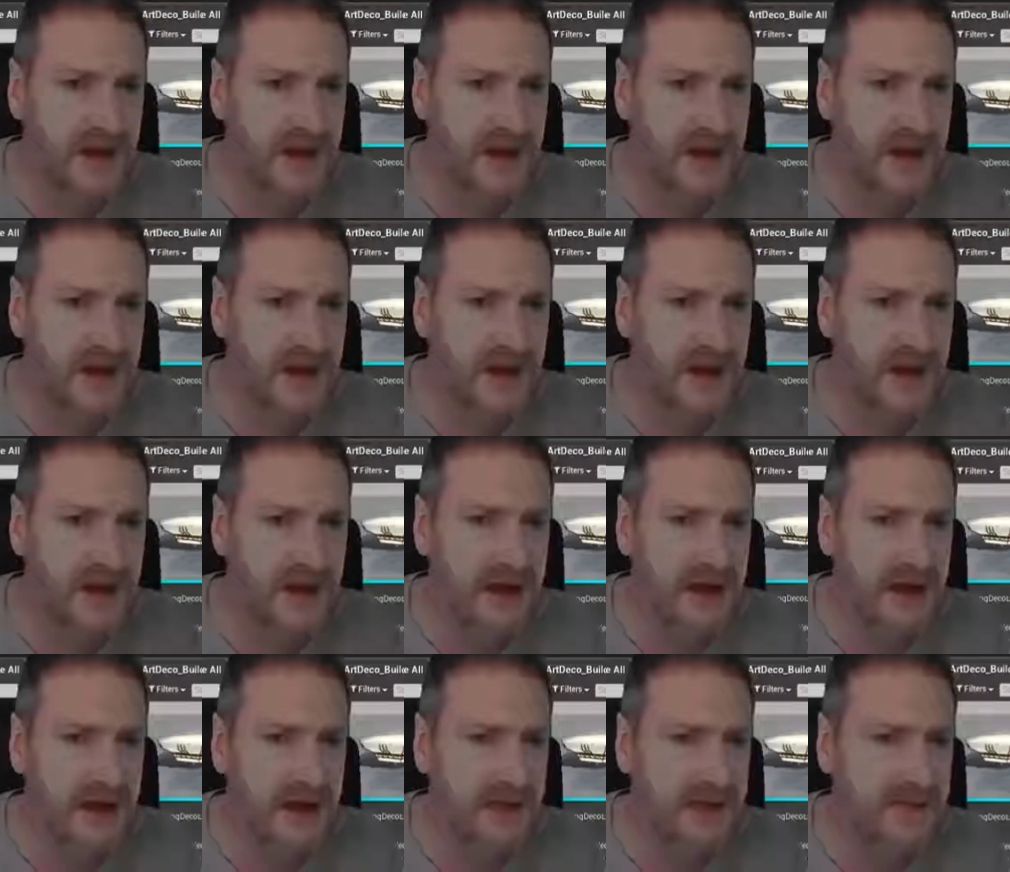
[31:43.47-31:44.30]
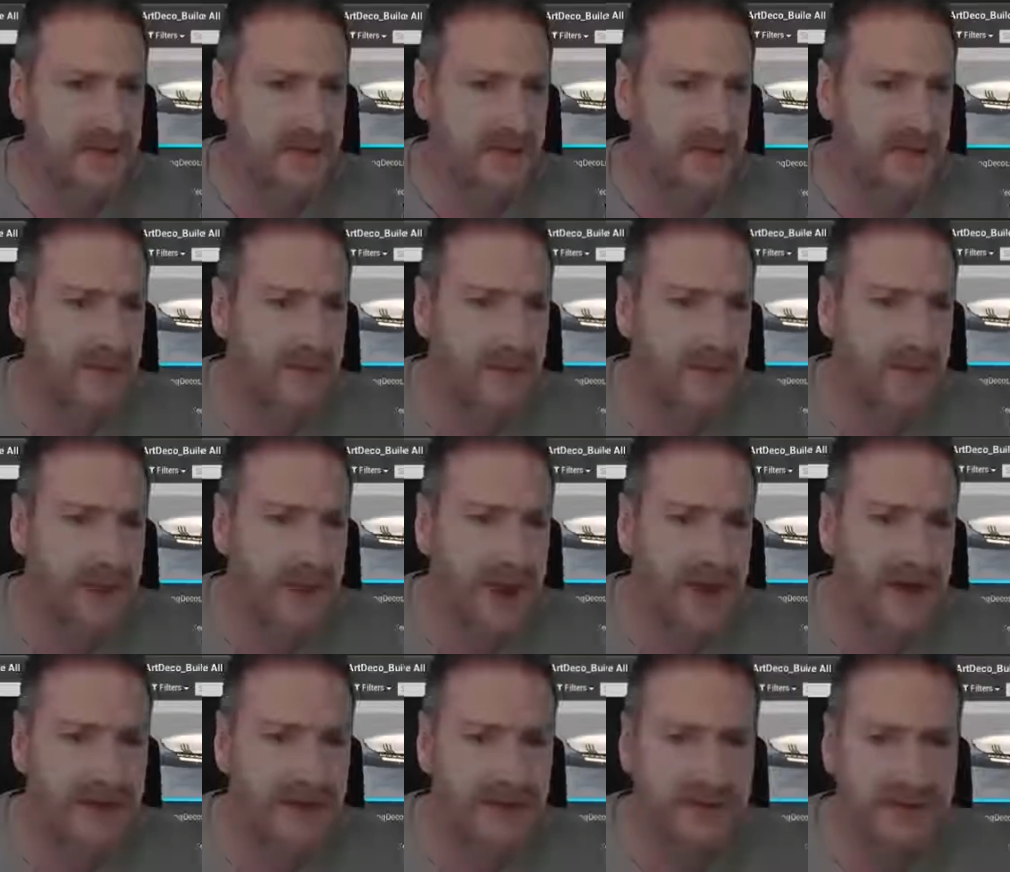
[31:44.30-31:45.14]

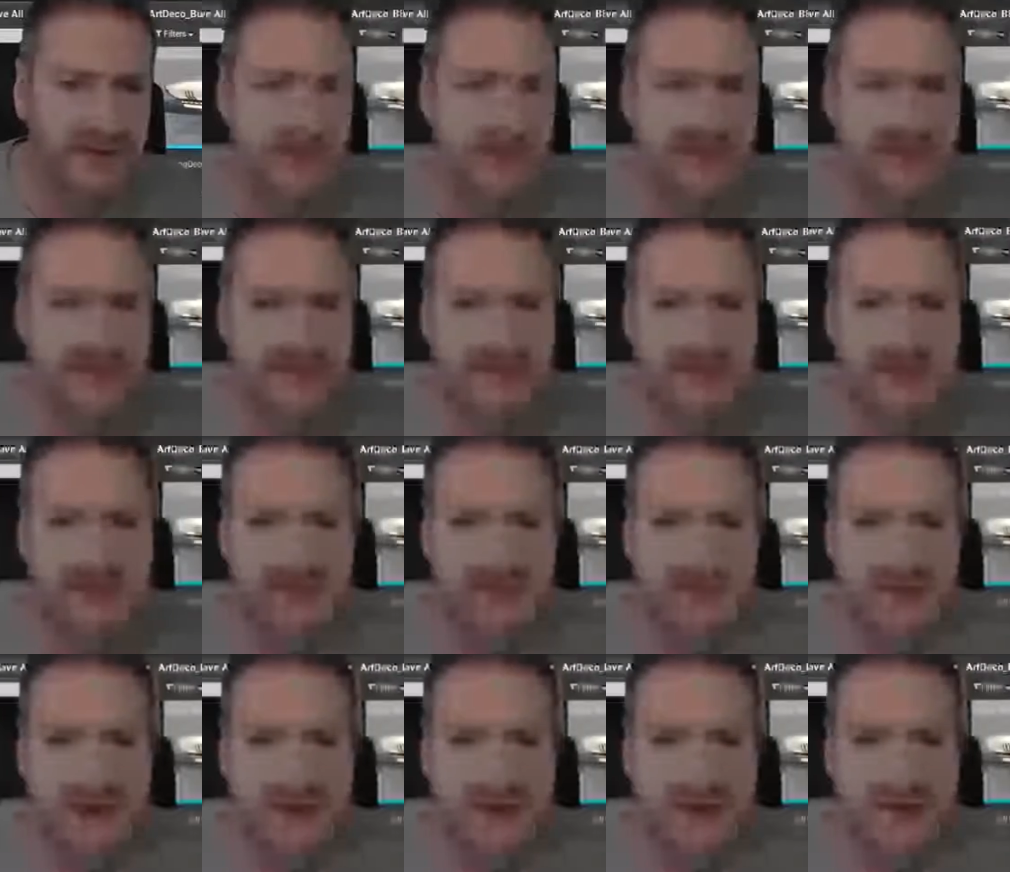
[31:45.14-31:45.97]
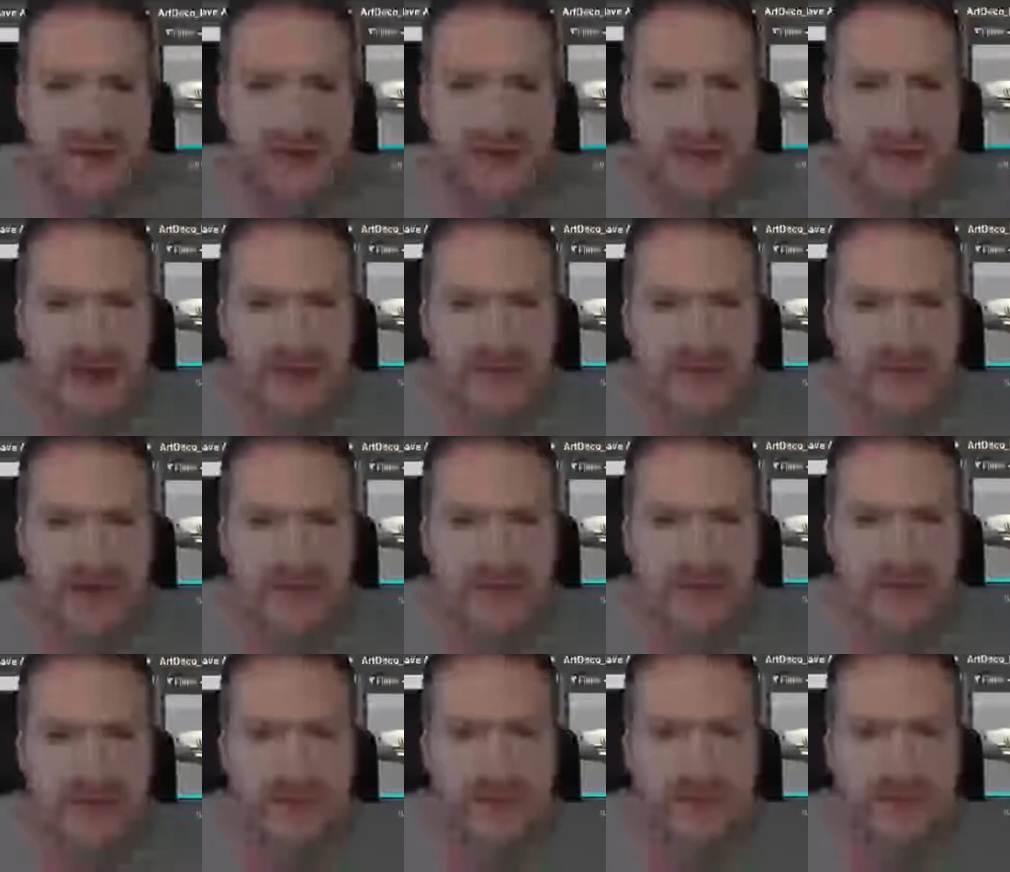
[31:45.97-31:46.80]
I don't want to raise them too much because, like I
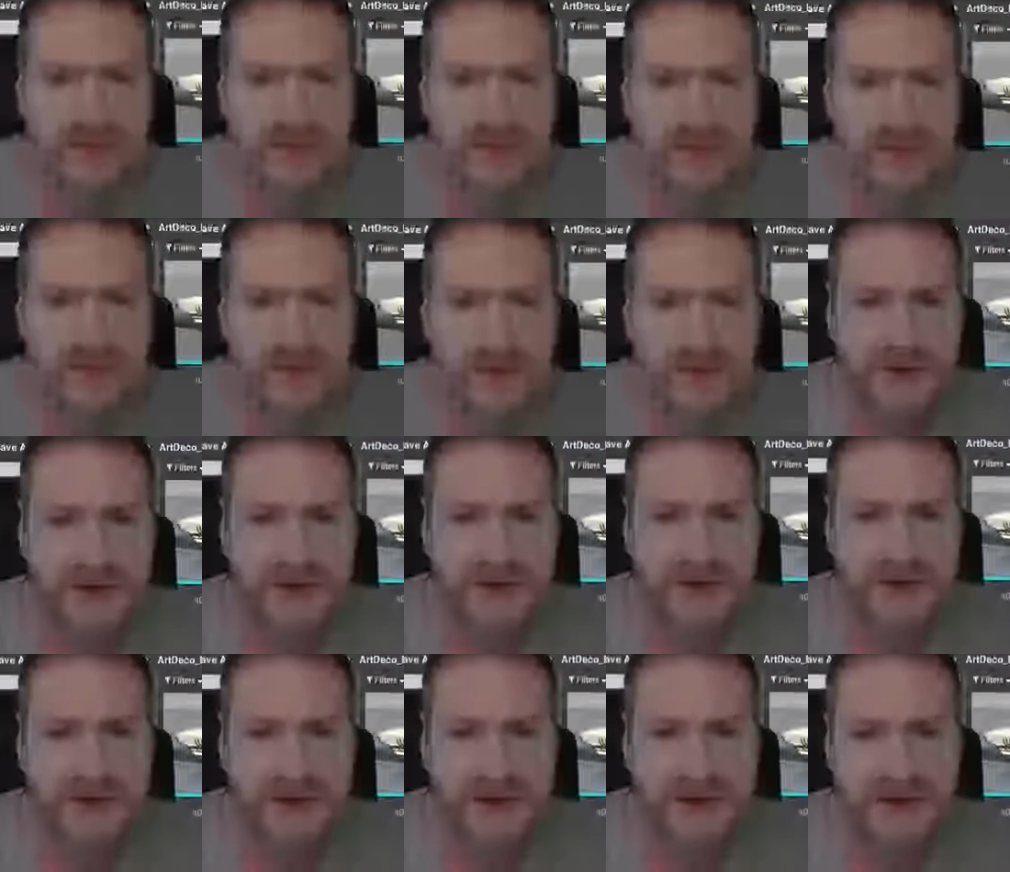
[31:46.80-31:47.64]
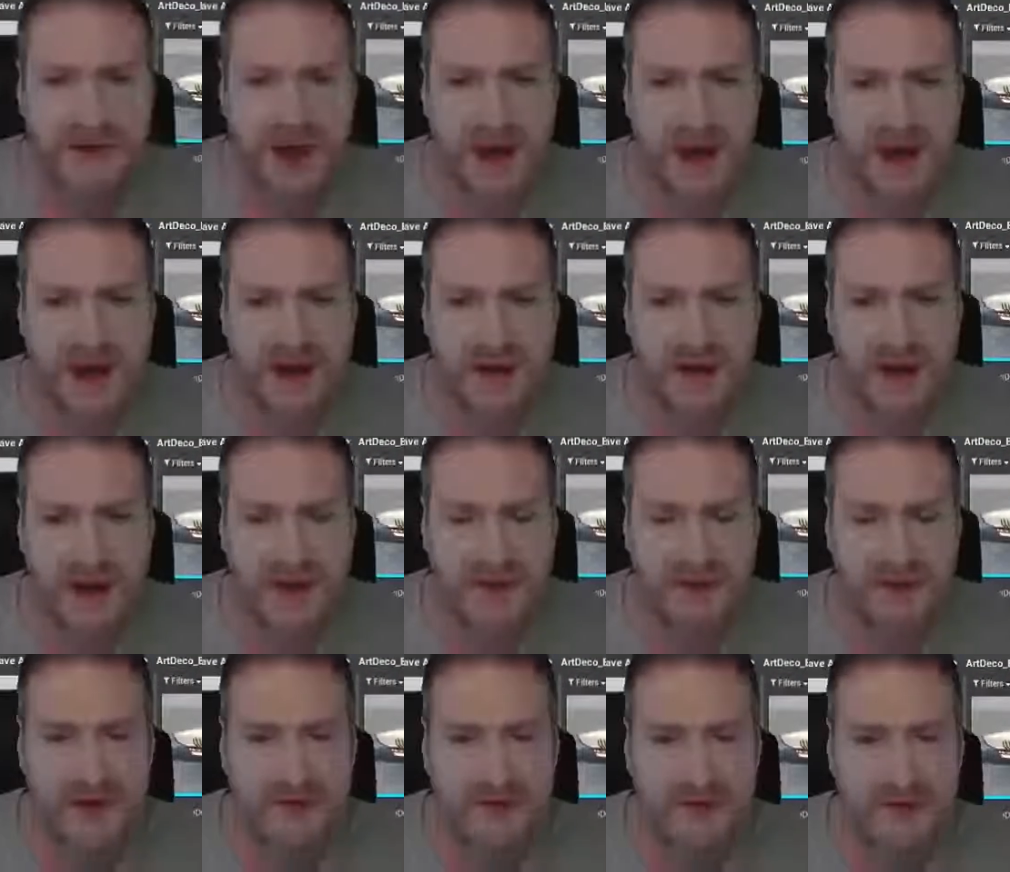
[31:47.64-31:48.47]
said, when we do a cinematic,
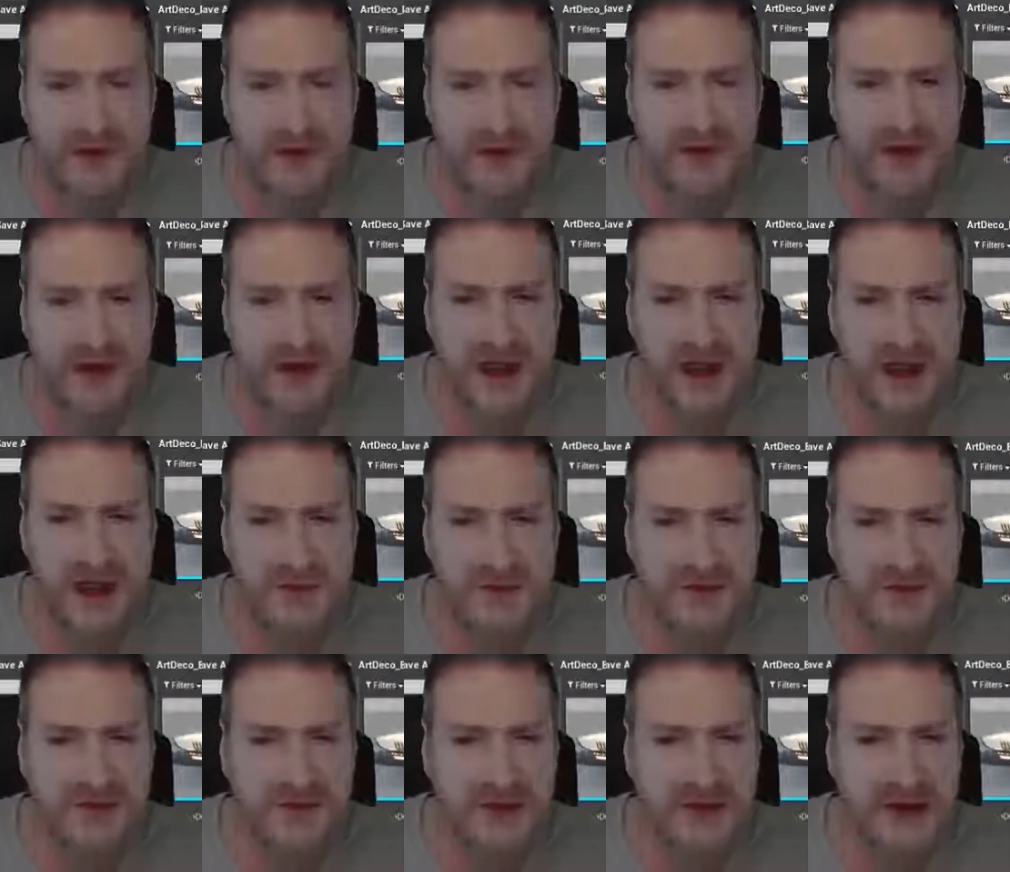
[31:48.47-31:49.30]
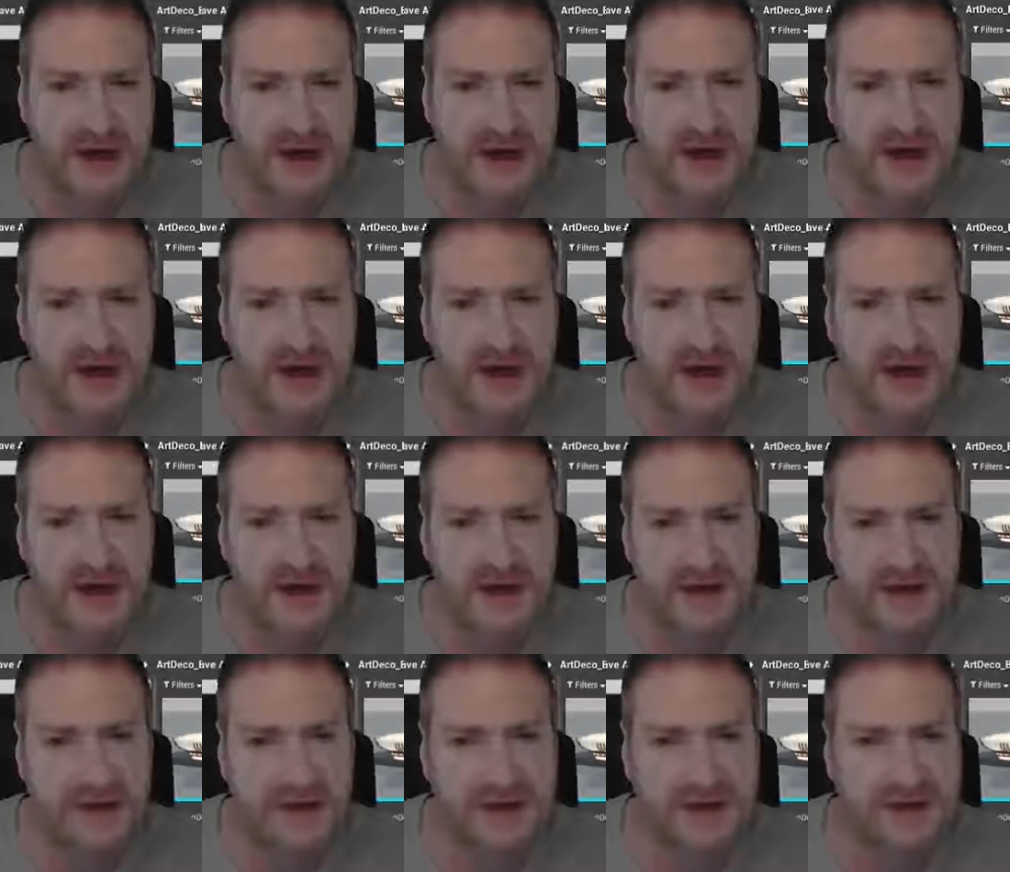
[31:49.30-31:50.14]
I want to bring the camera through here like in
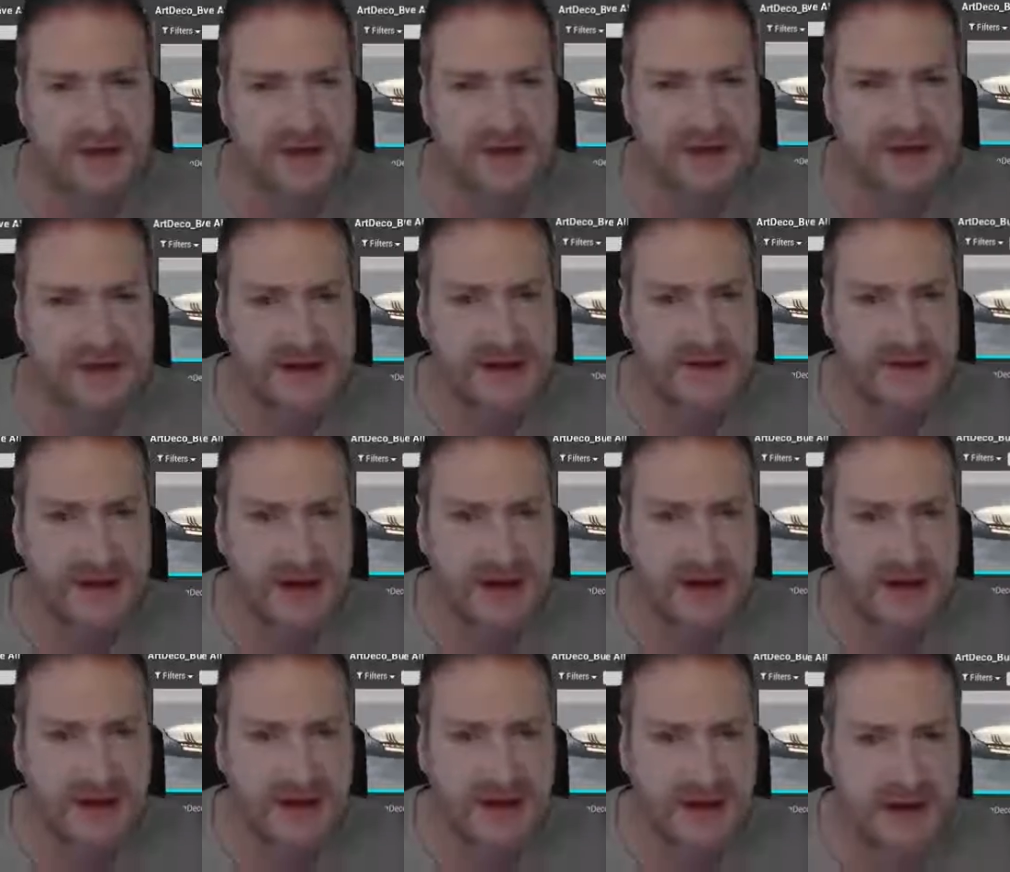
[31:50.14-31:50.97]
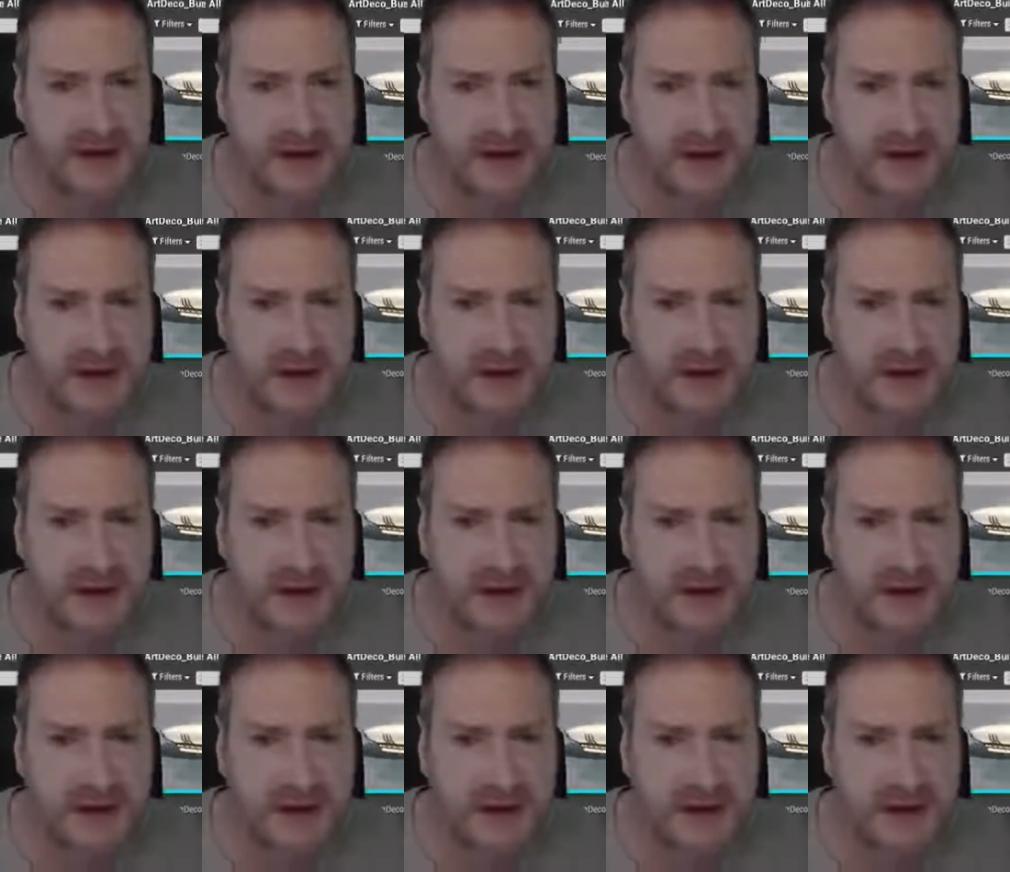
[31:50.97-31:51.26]
the original cinematic